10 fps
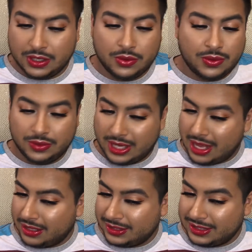Ooh,
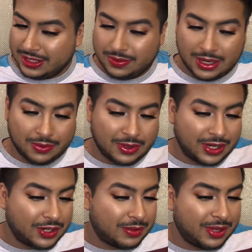yeah. See, like, when I
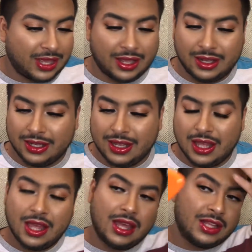turn my head.
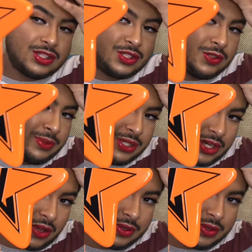Super glowy,